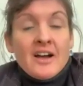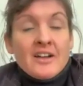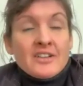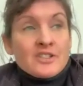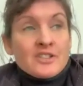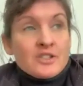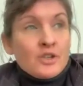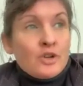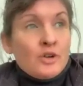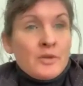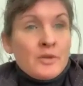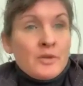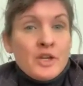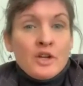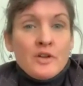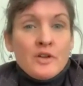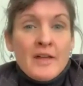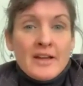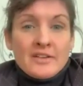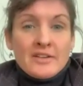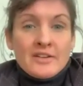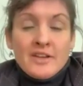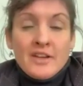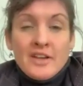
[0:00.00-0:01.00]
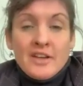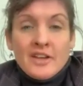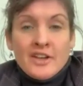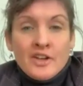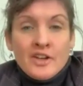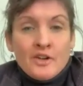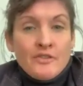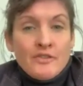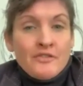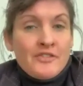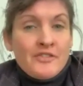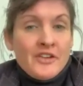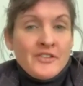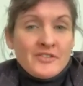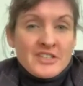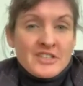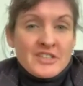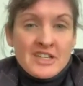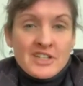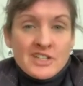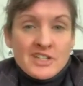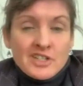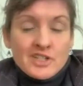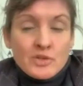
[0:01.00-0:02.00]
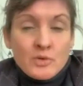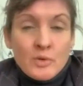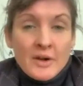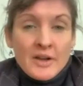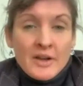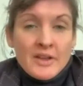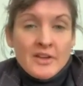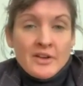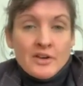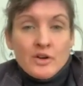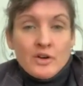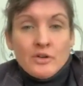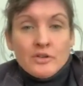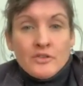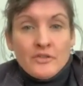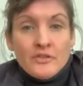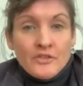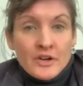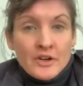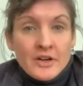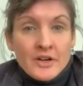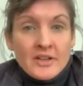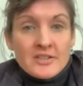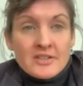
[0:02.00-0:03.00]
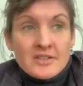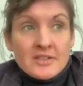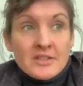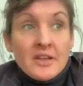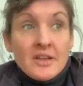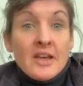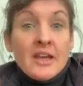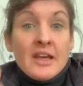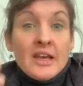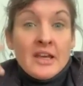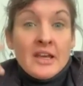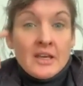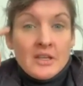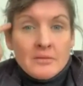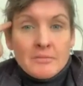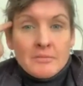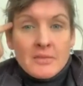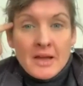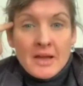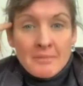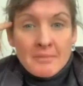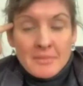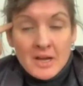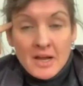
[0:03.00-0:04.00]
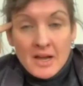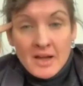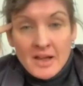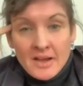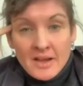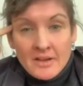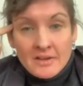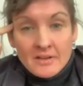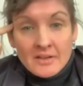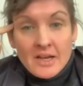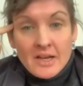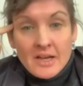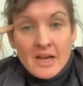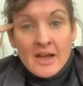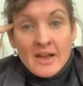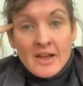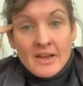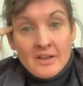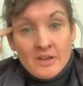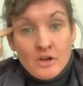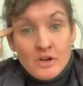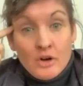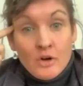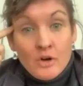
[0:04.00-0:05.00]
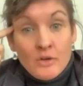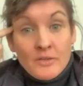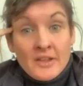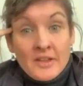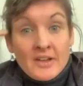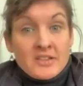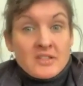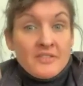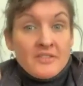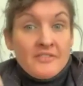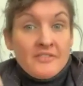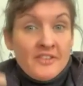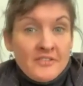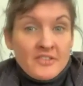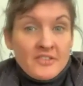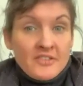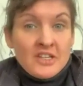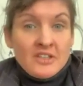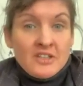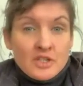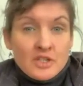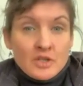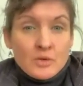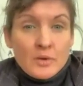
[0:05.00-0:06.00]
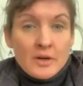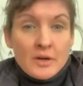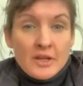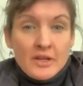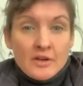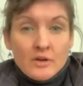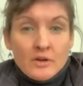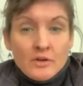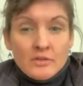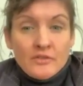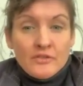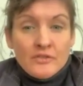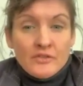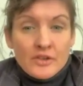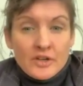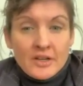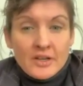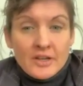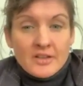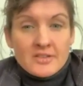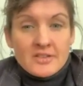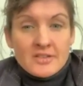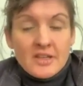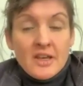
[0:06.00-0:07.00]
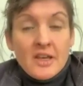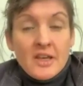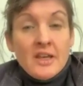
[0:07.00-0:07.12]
So you know that, you know, 15 to 20-year-old furnace, in my mind, I know that it's a 15 to 20-year-old furnace.